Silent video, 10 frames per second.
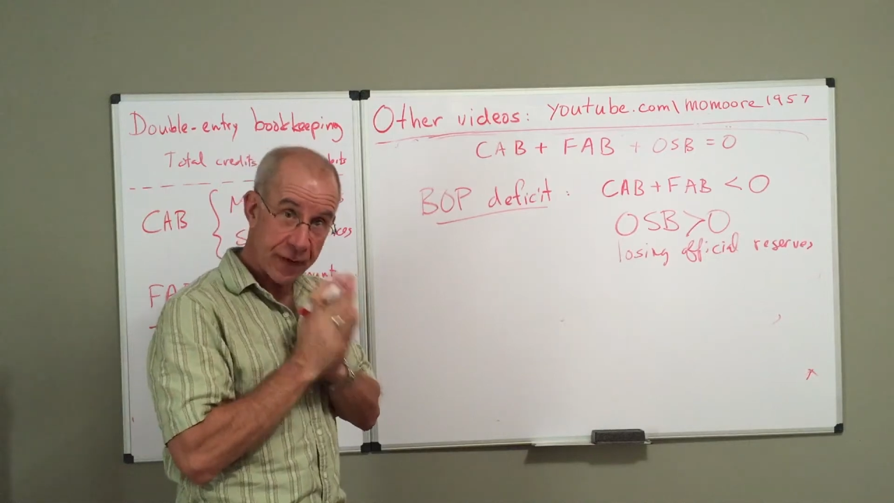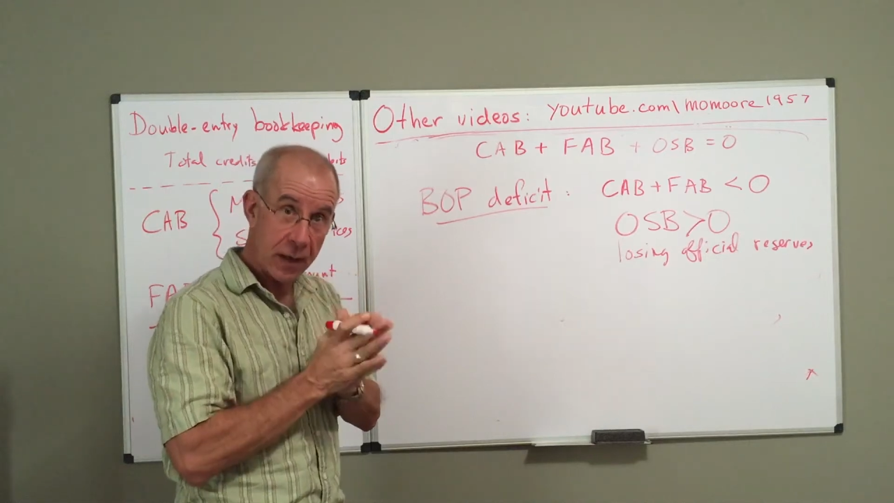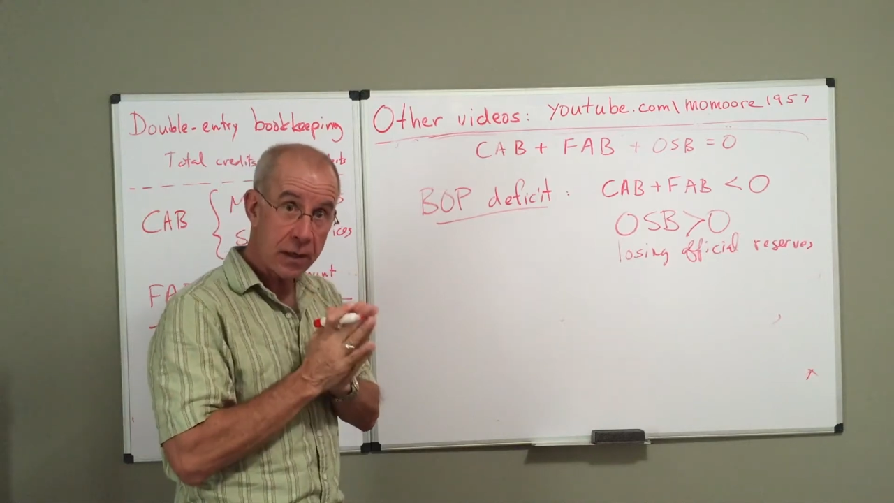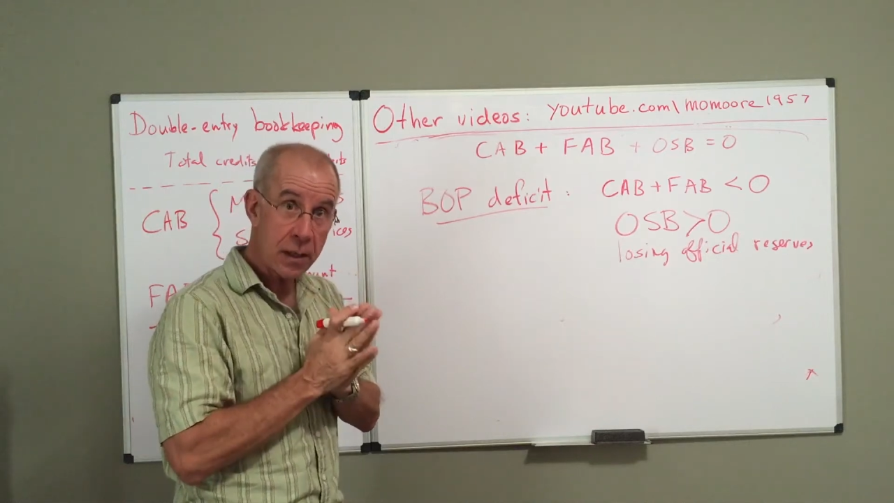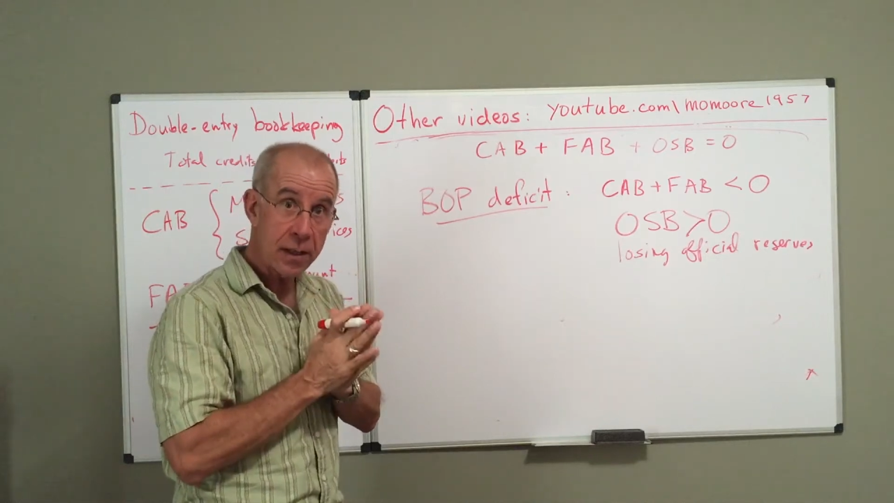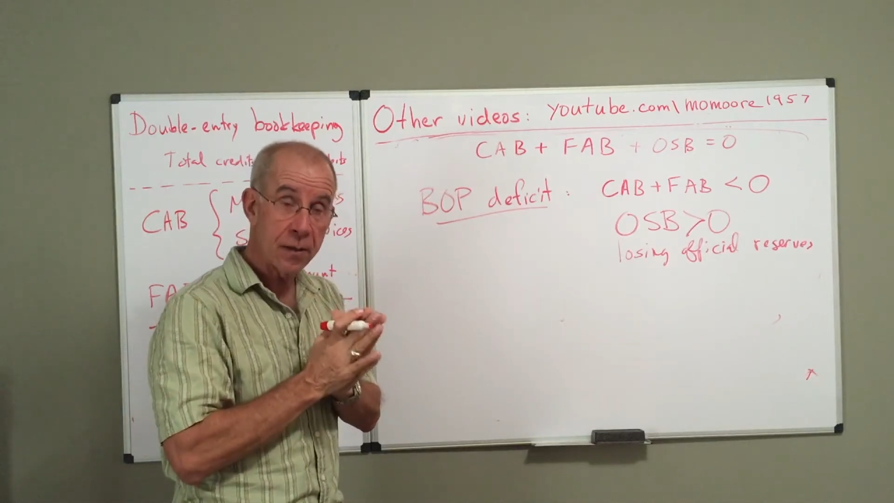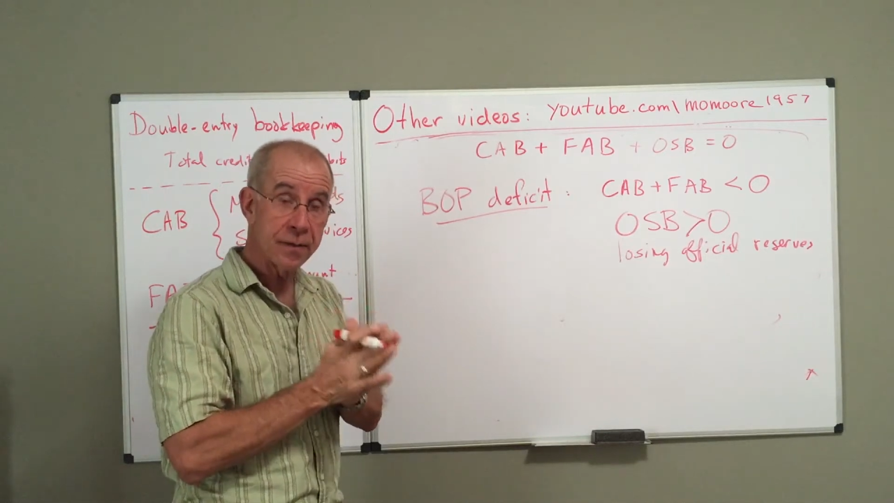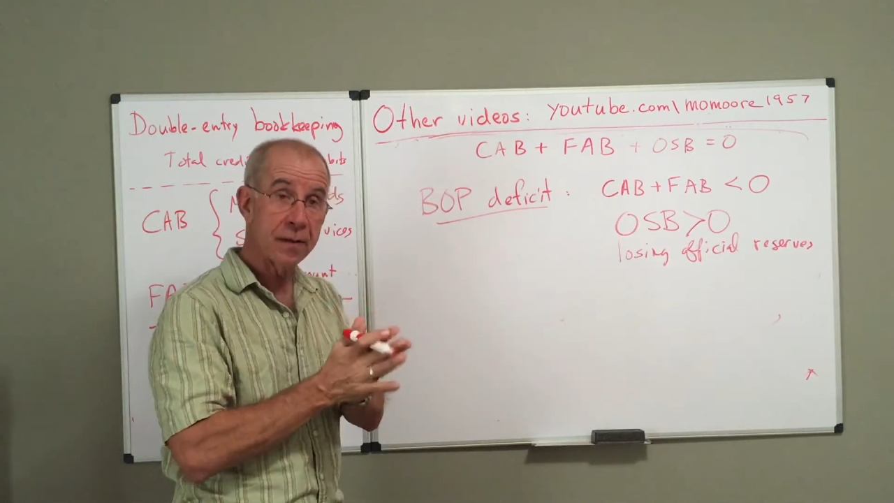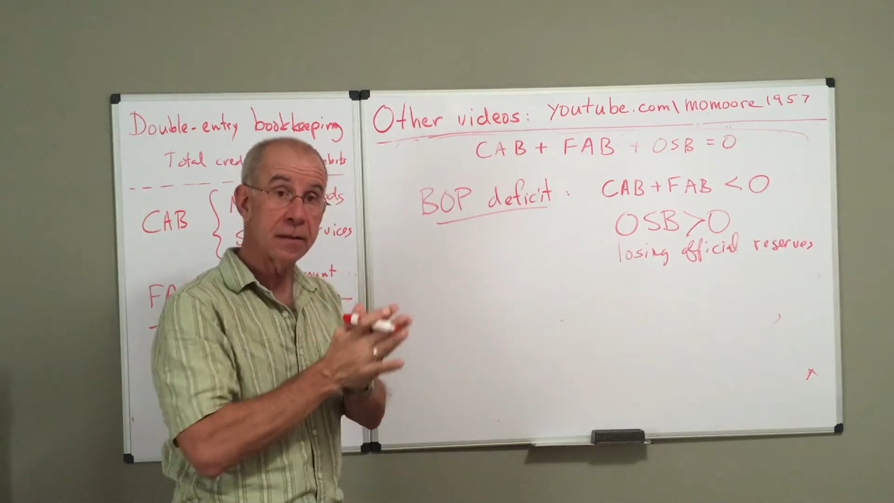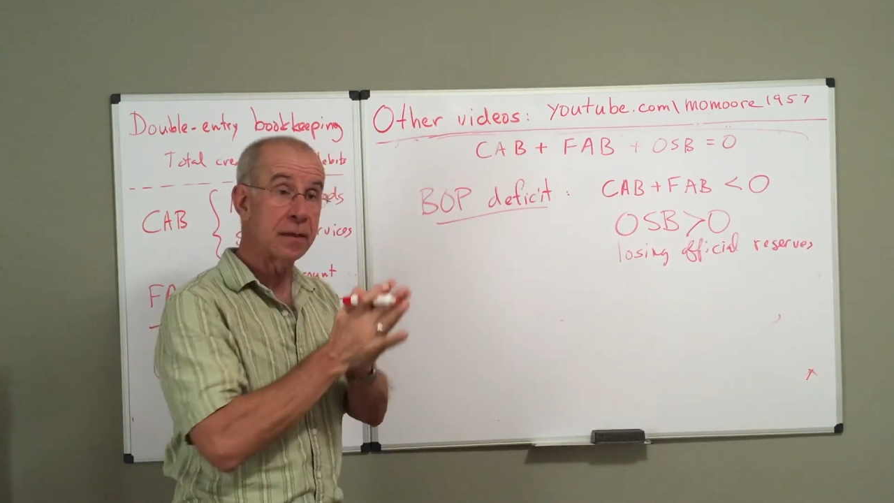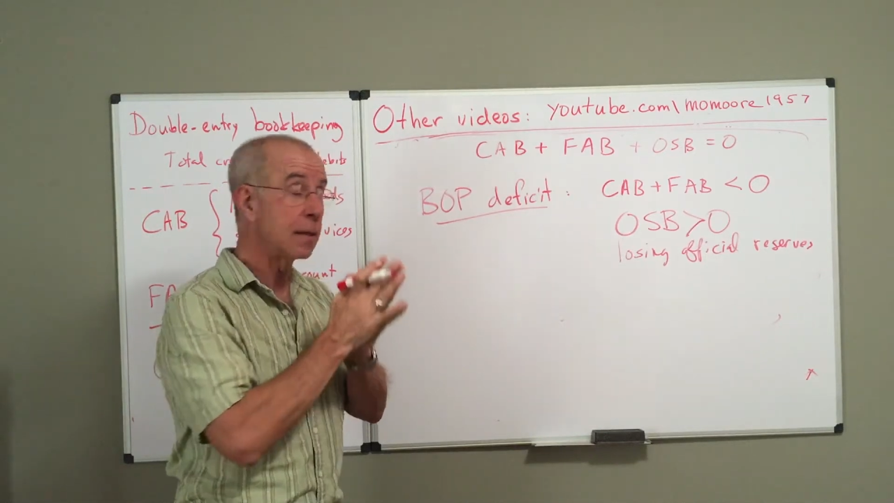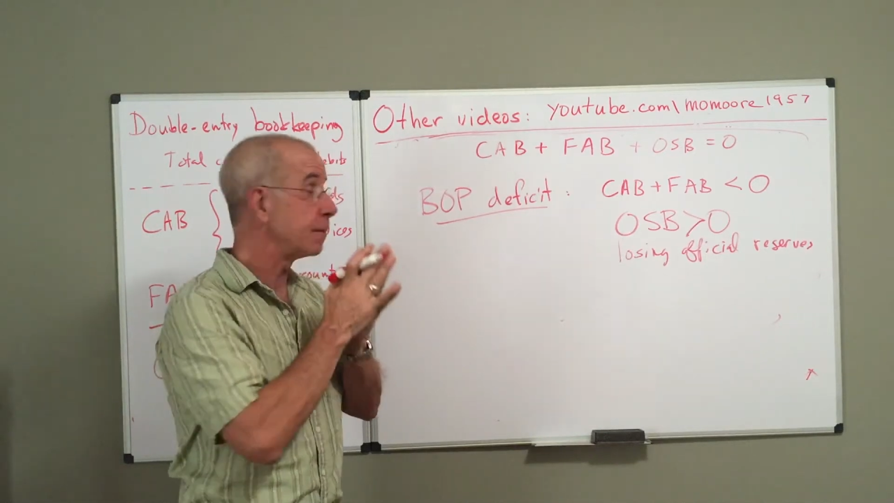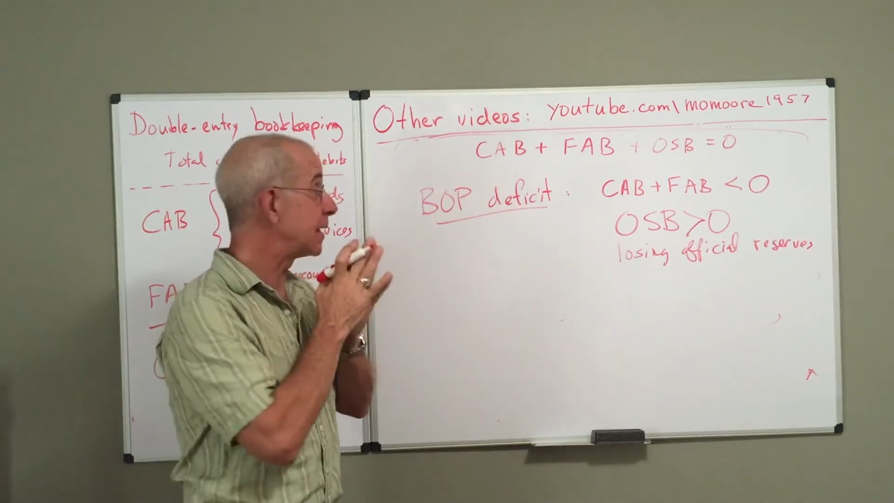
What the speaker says: very clear that that